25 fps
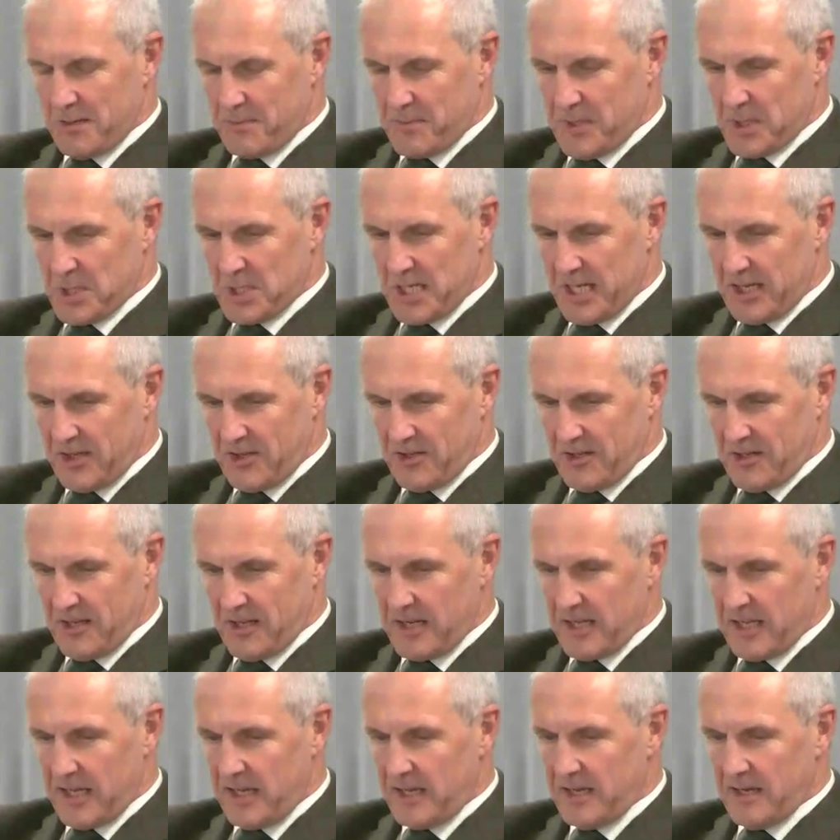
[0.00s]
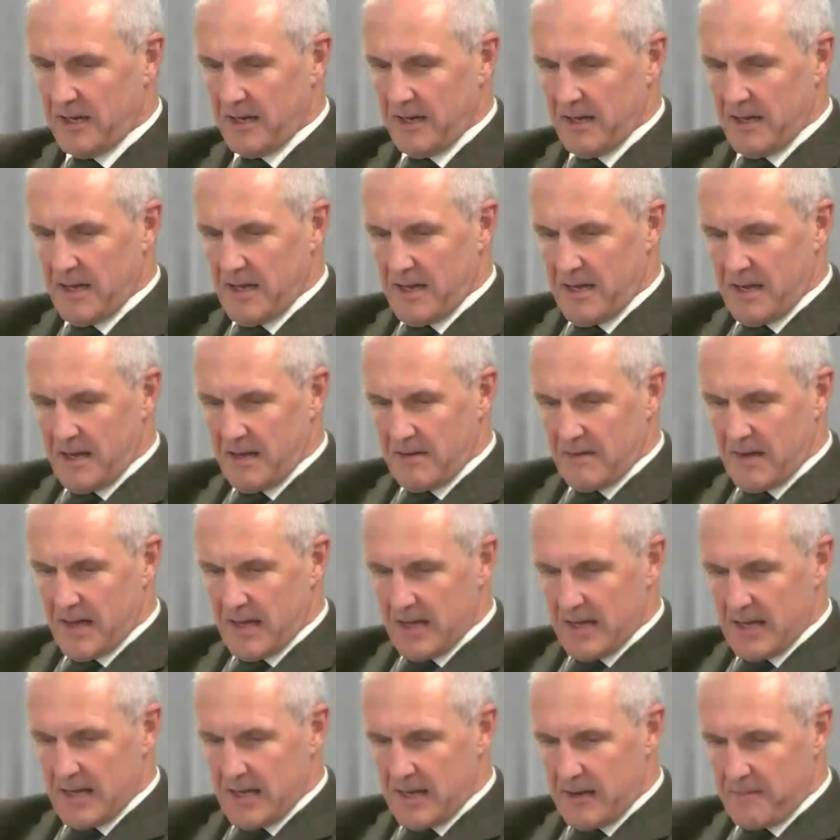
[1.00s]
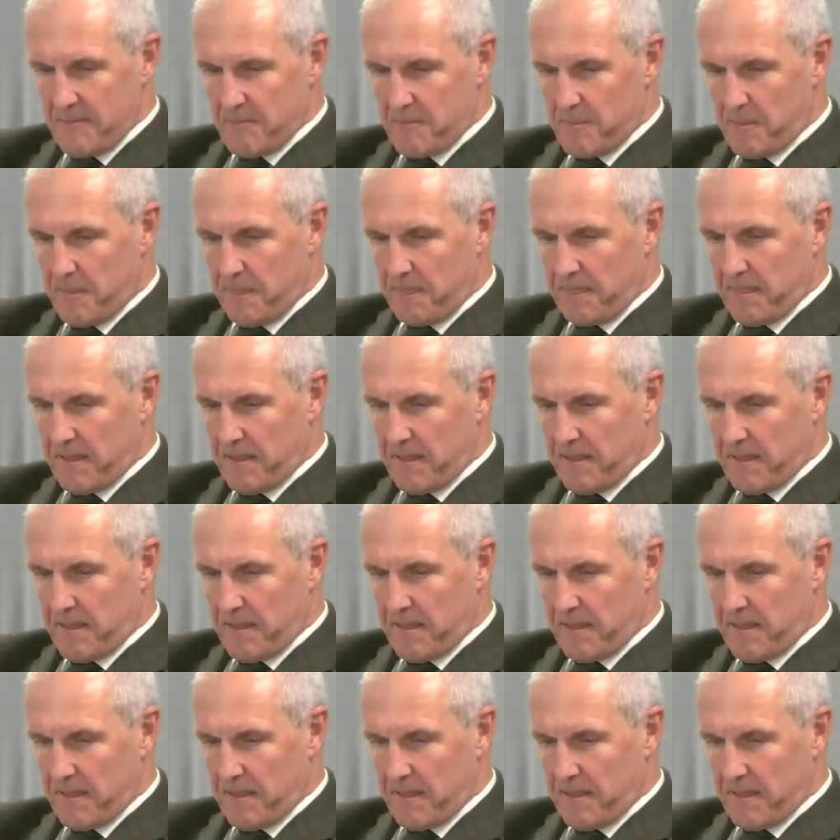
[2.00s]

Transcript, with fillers: particularly. Um,